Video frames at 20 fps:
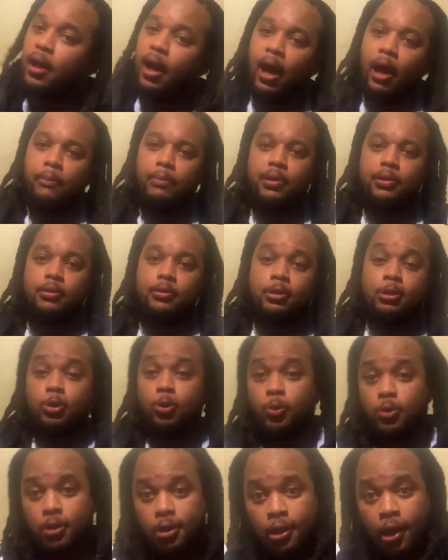I've been
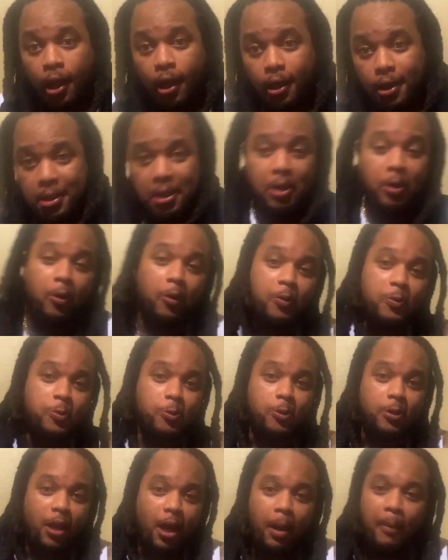doing a lot, going
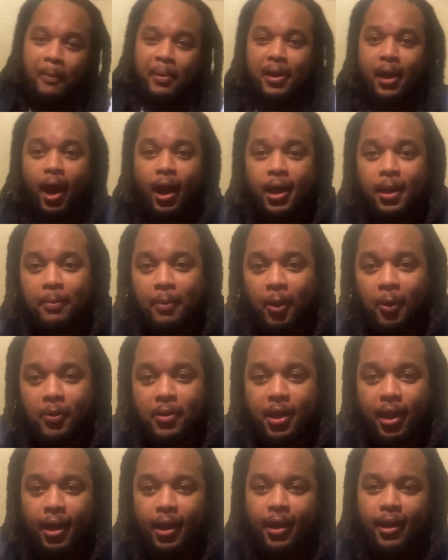through a lot, but I am
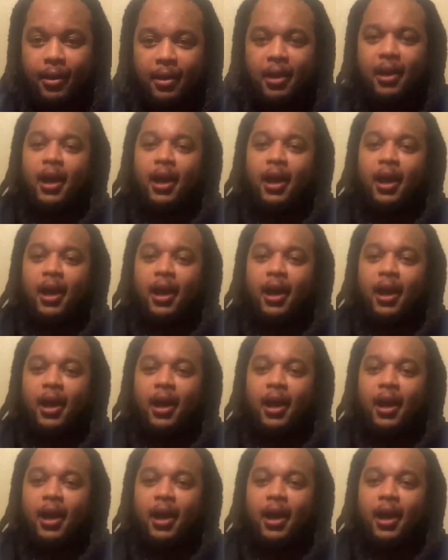okay.